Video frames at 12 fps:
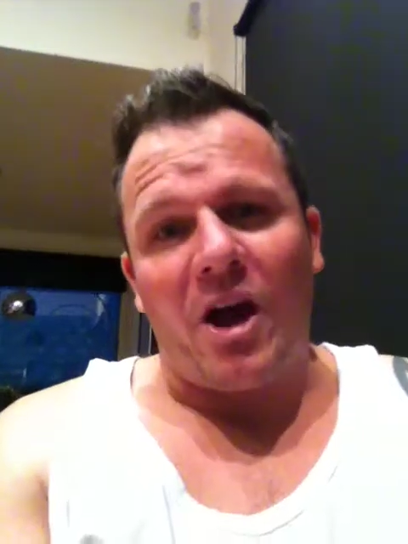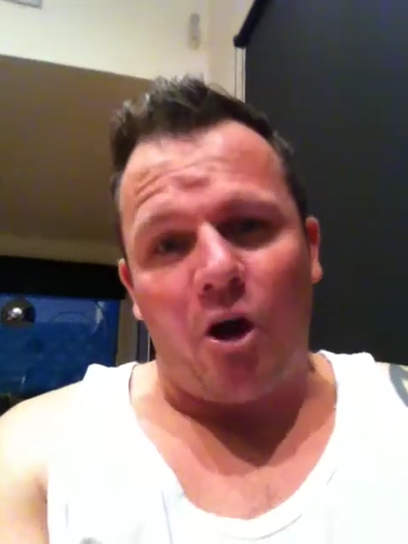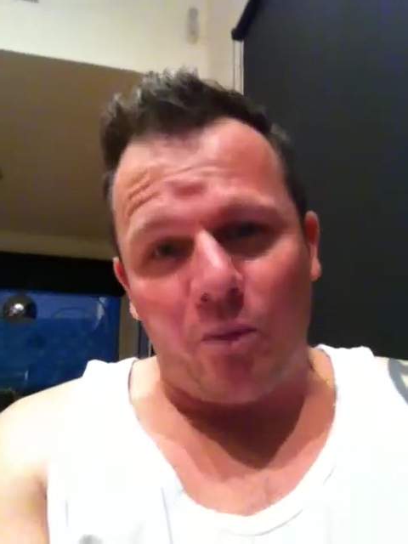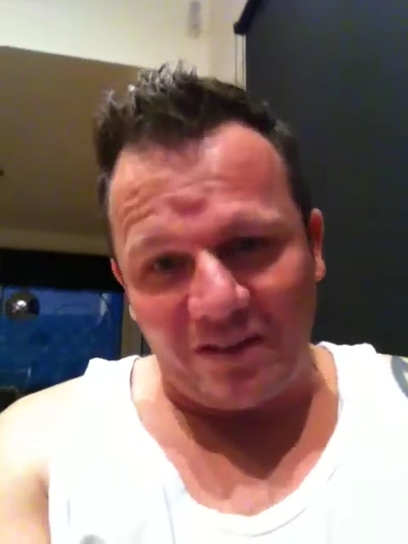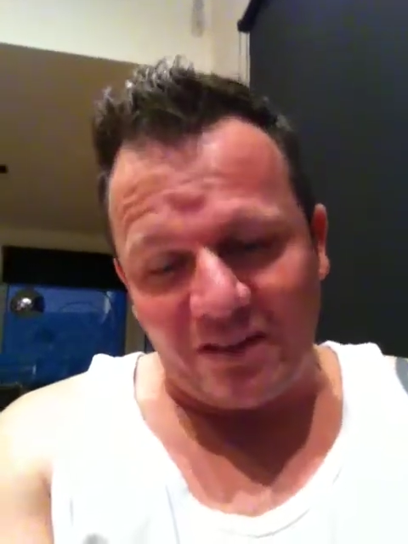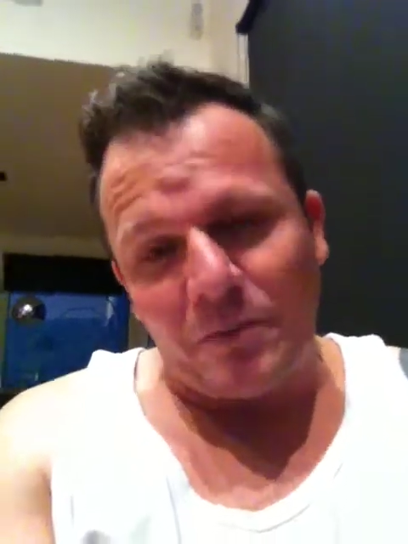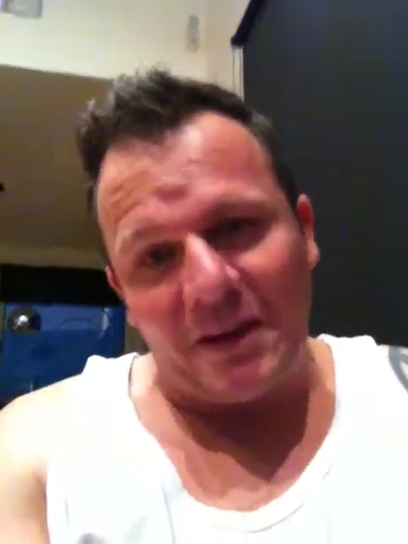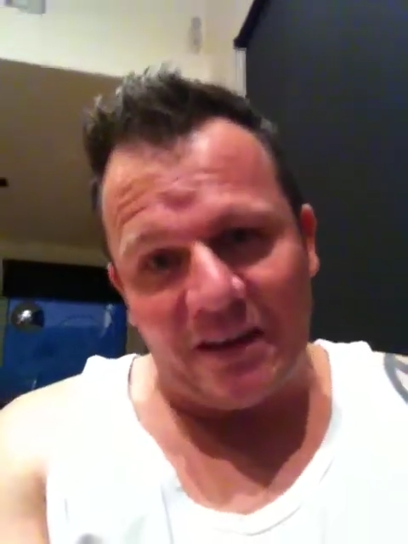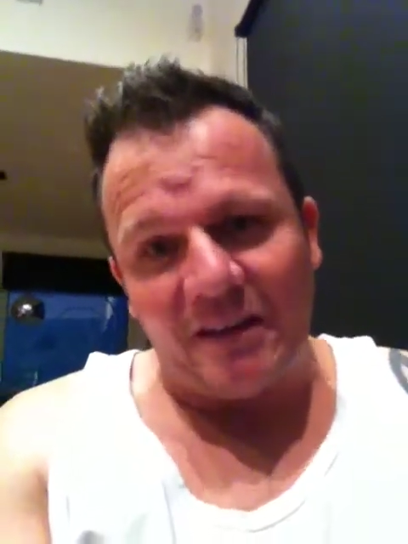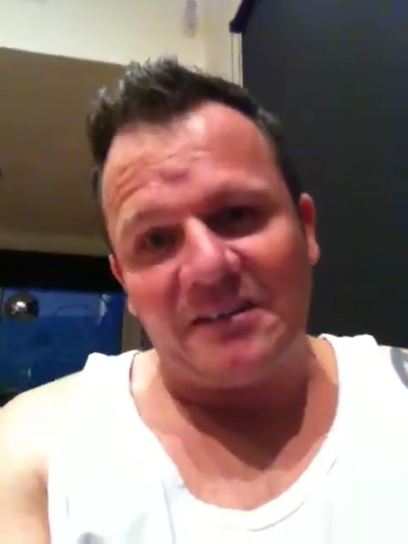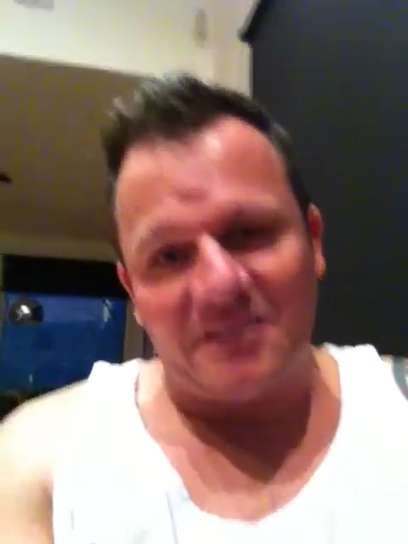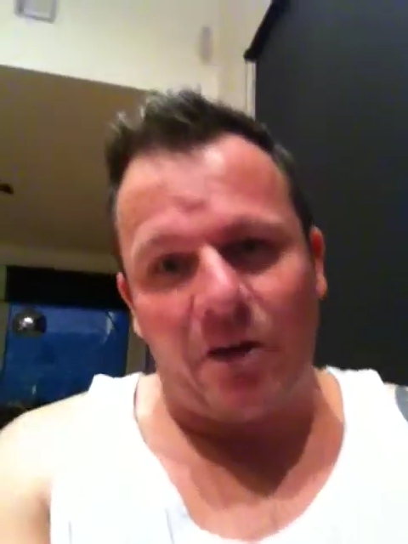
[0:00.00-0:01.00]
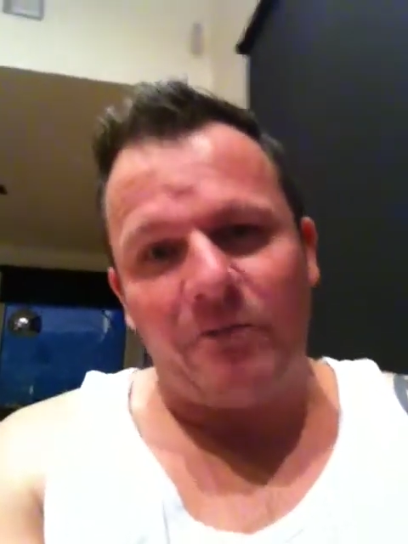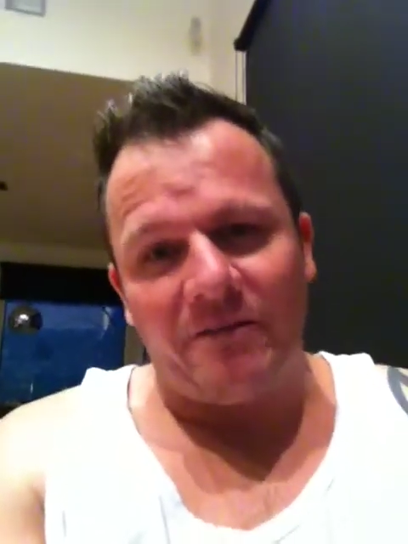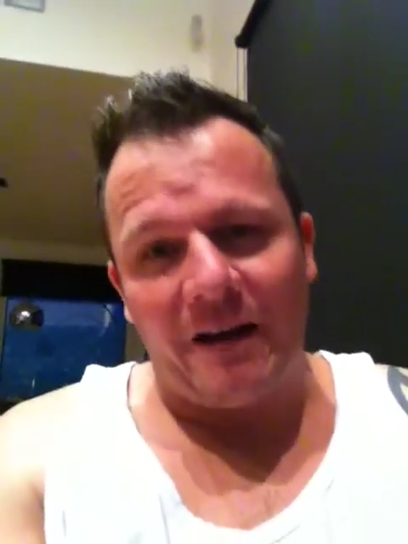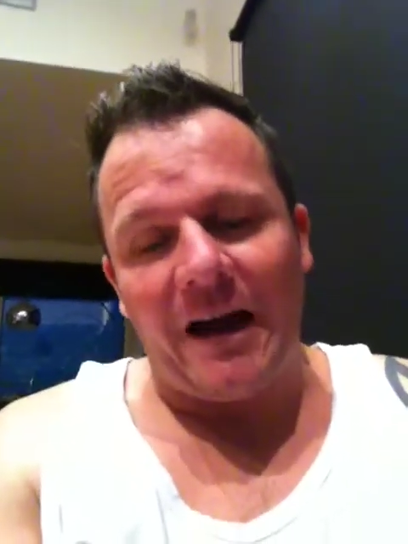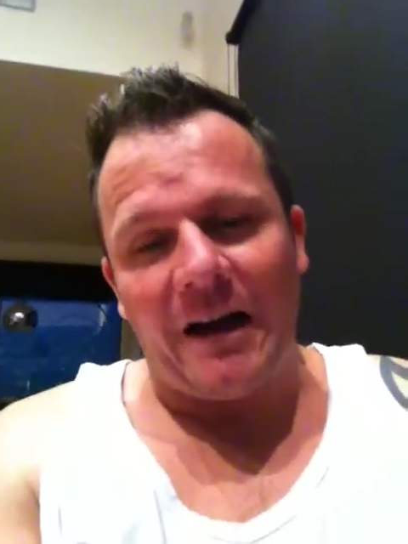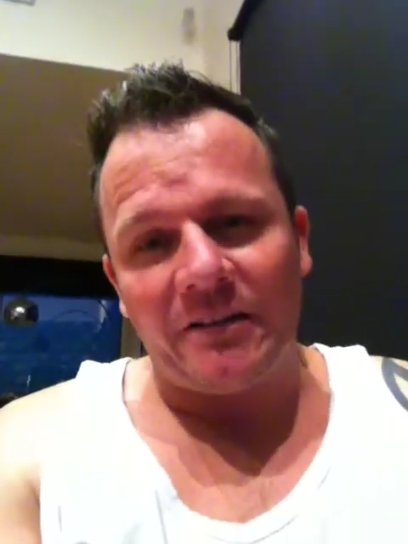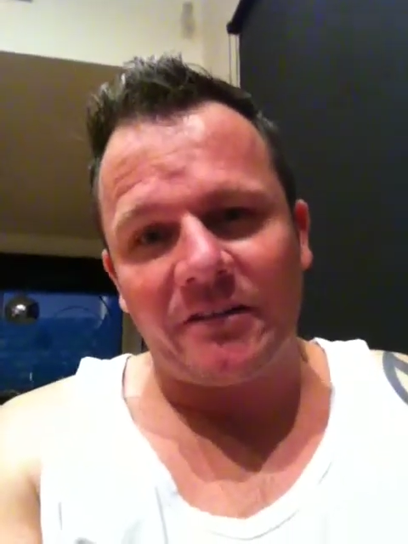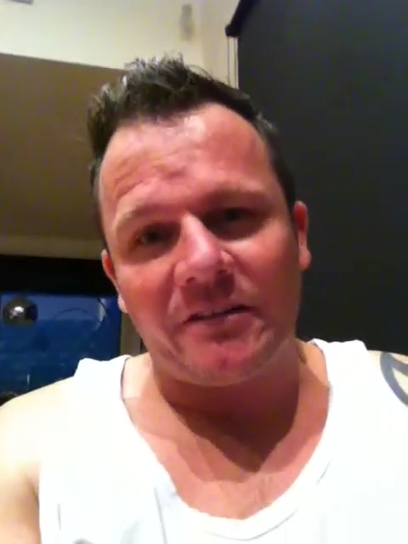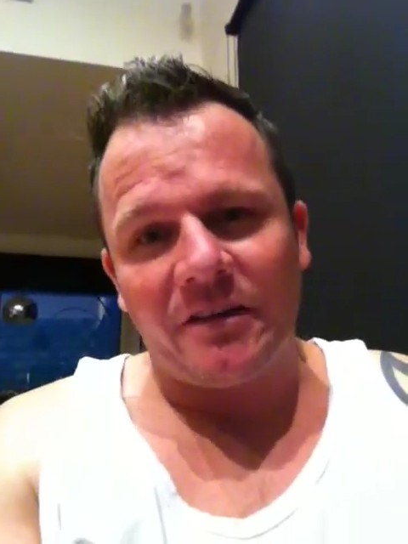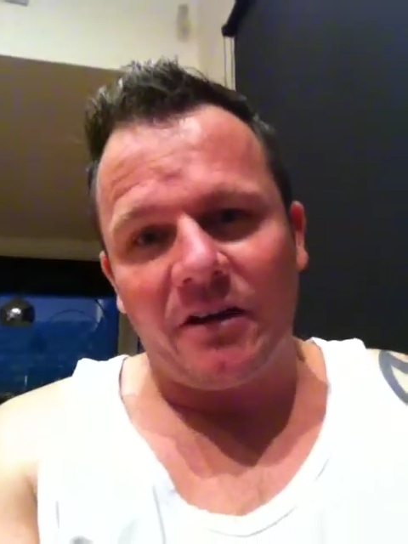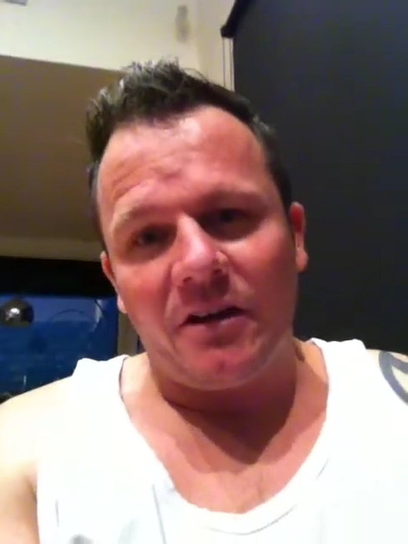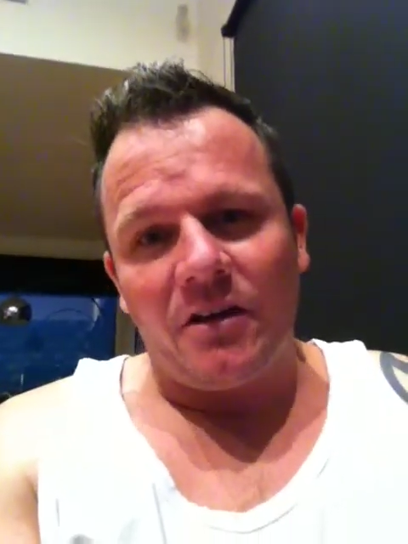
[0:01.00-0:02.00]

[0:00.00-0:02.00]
I was speaking so fast